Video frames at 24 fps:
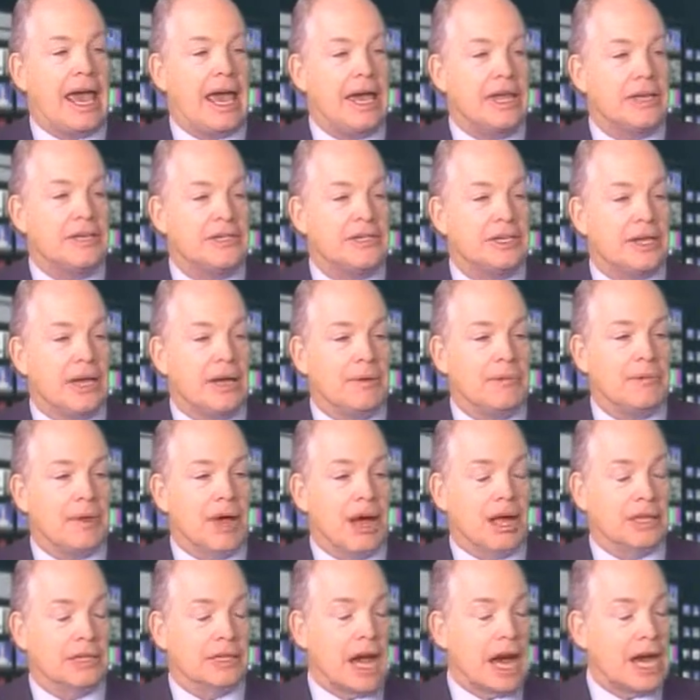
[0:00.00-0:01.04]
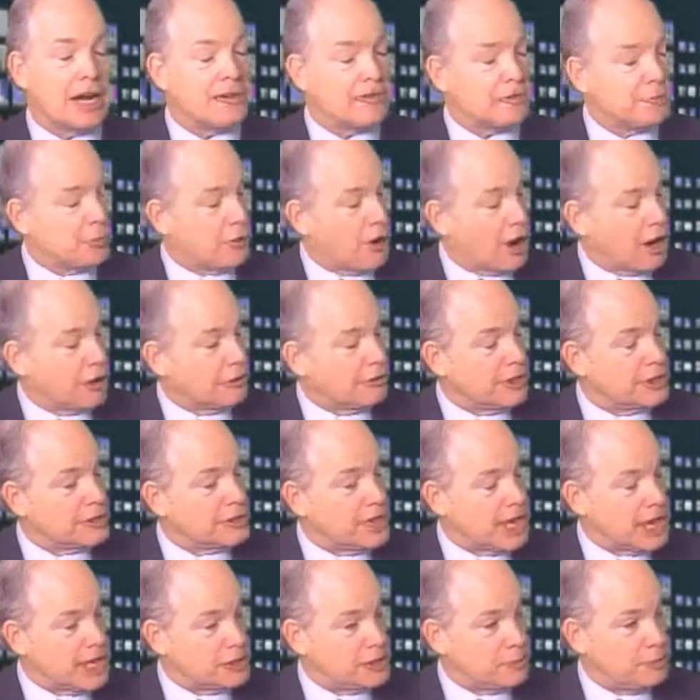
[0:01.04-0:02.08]
and a lot of
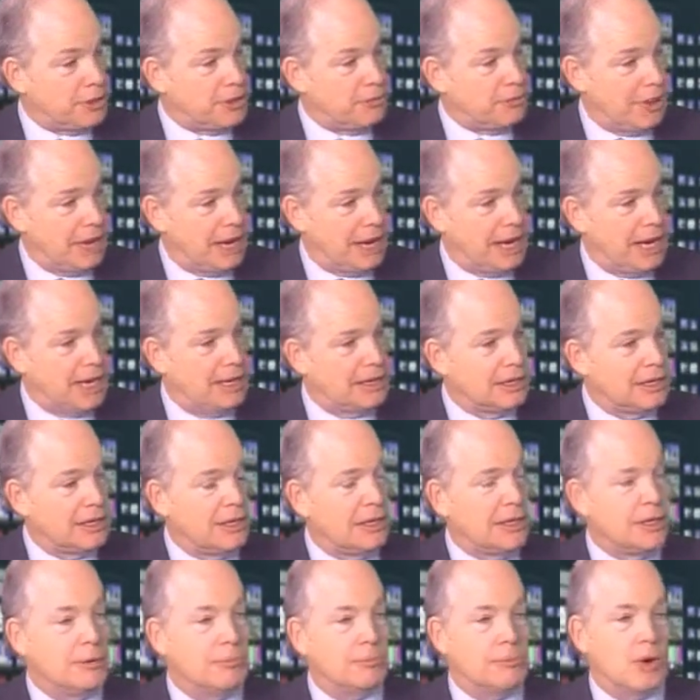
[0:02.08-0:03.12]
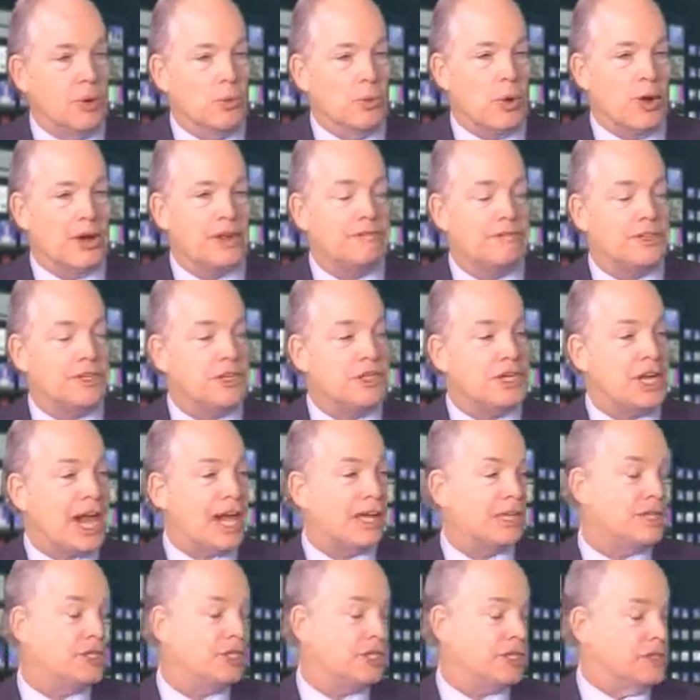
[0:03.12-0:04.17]
progress has been made. But one of the
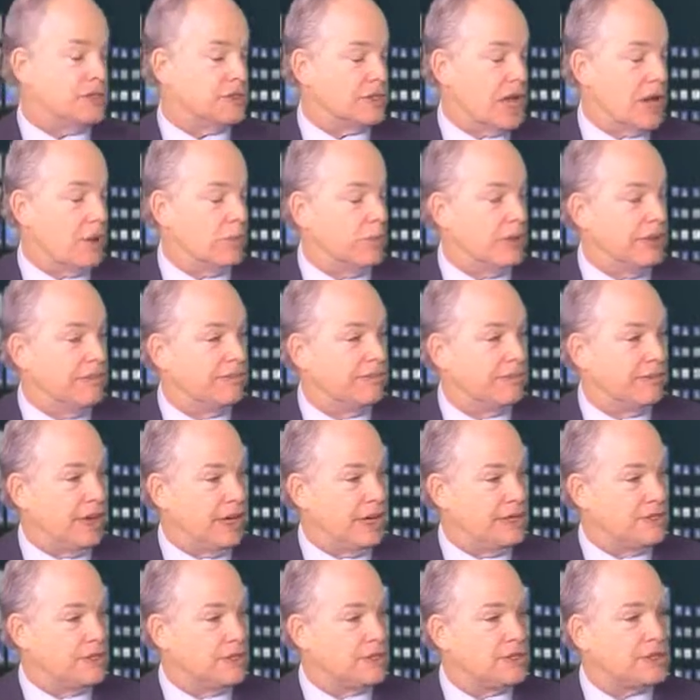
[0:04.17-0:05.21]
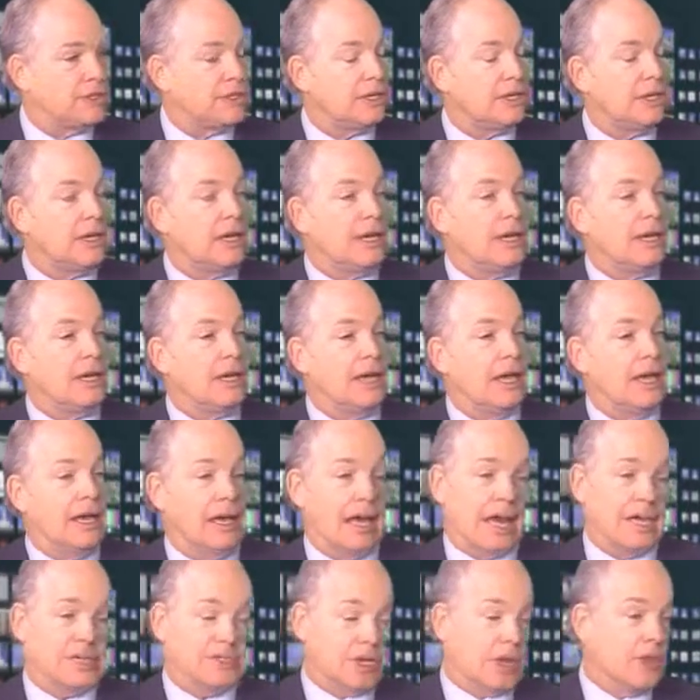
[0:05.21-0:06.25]
challenges that we faced,
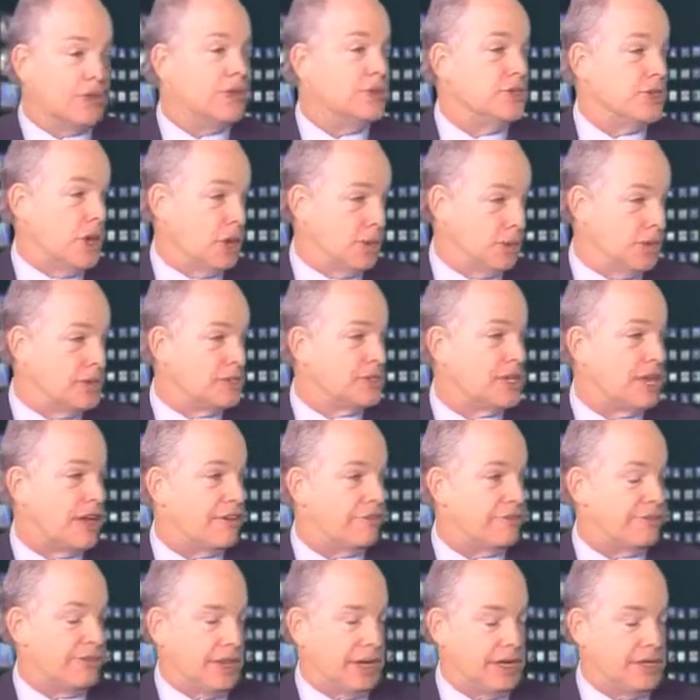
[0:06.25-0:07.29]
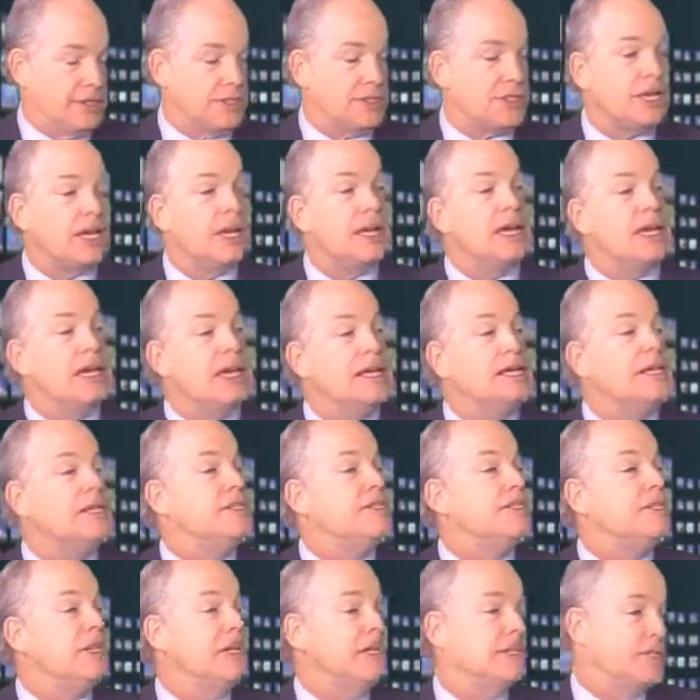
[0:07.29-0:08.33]
as other donors have faced,
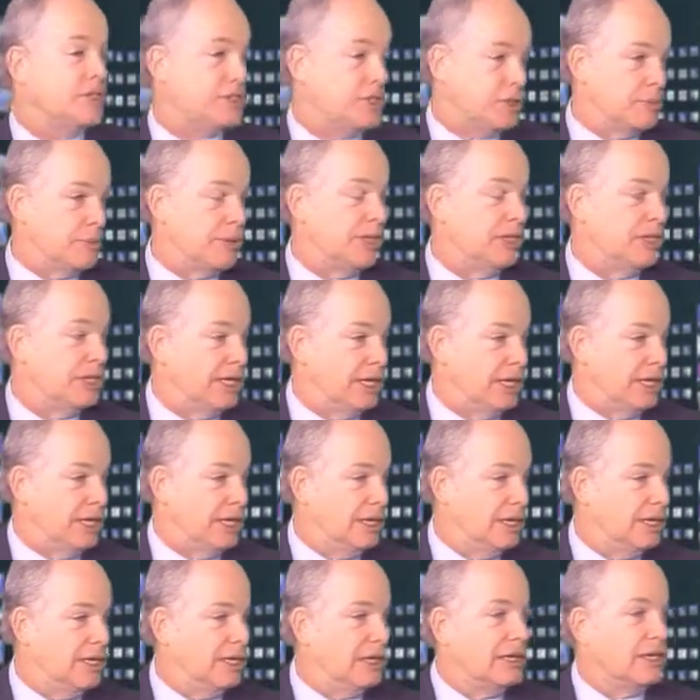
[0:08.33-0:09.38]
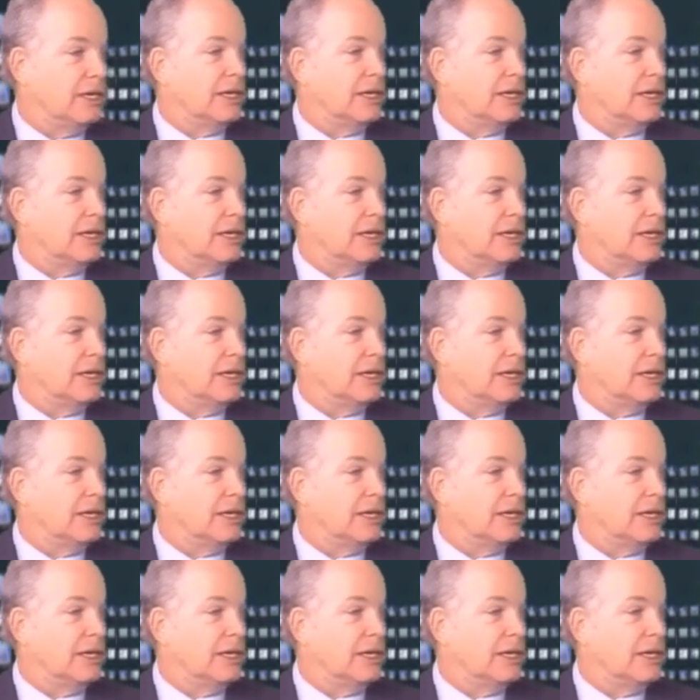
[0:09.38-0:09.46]
is instability.